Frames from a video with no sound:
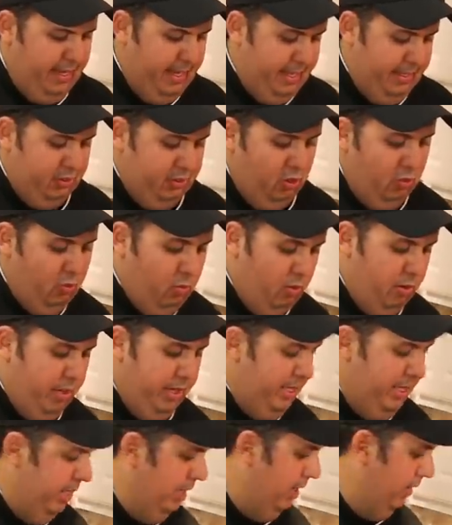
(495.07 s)
And don't
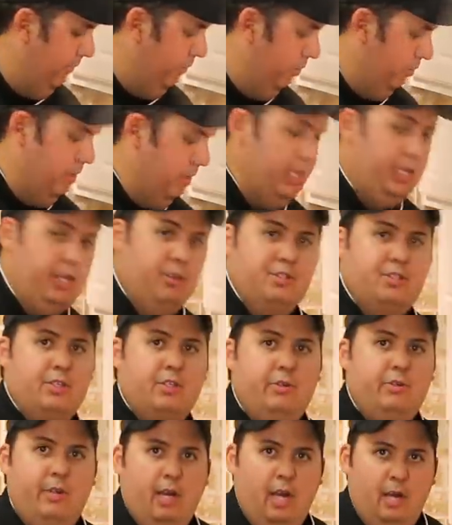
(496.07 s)
worry if you think you
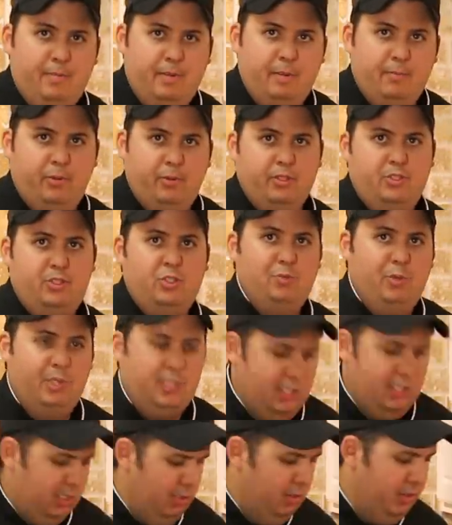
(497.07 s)
screwed up and put too
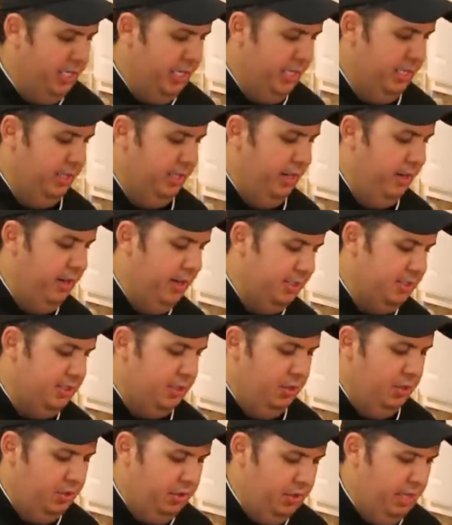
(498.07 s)
much slurry in there and
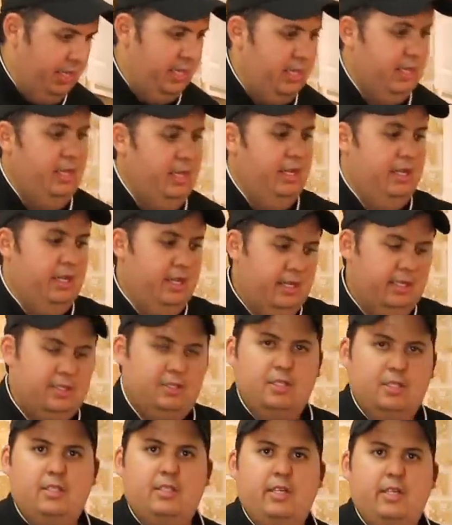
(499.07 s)
it's too thick.
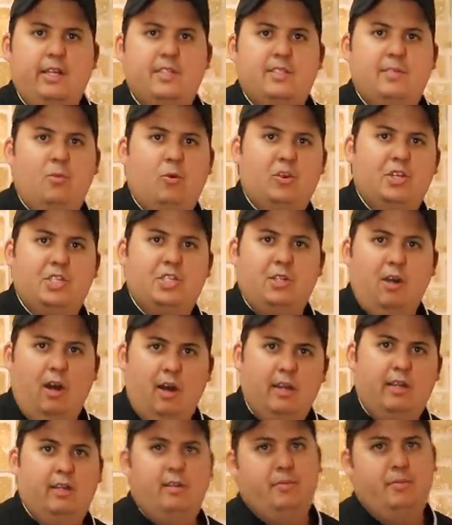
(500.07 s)
Just take some more
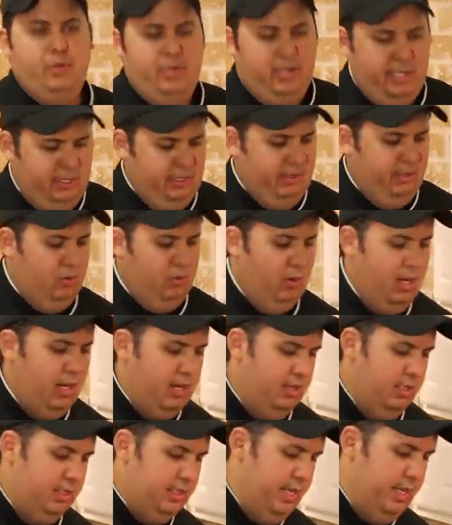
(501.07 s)
stock and put it in there and
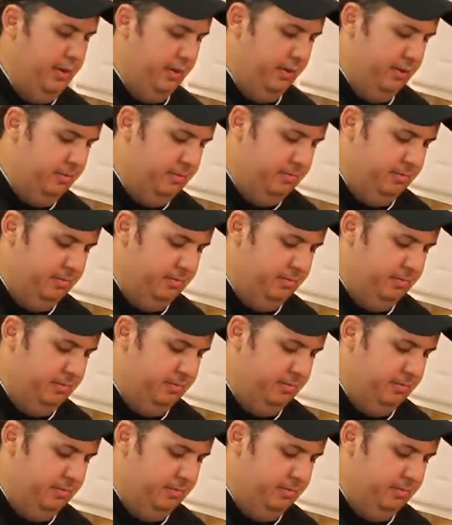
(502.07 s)
water it down.